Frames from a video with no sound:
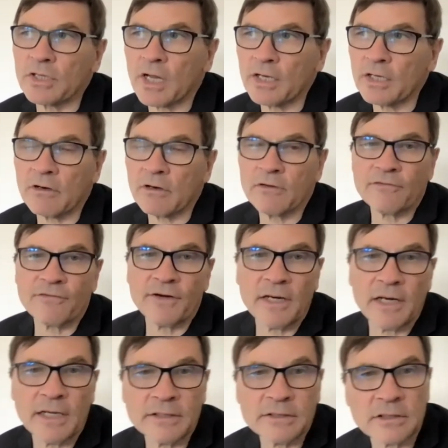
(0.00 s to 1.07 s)
and your own
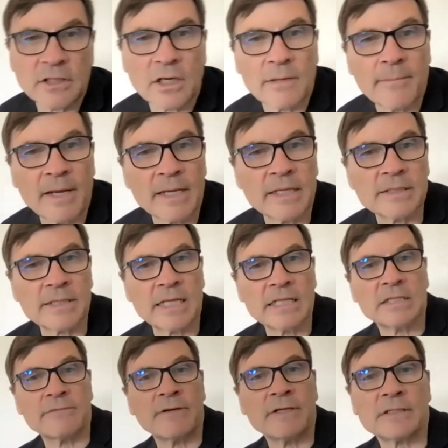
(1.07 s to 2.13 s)
feelings and kind of making
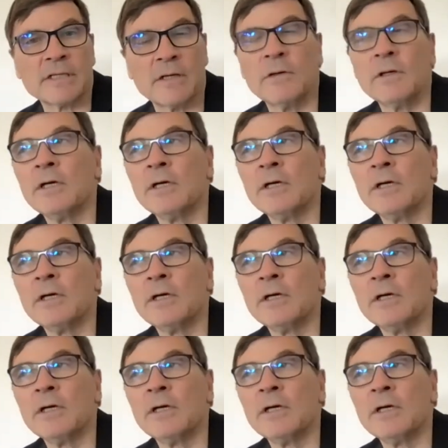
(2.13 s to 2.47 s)
sense of it. So,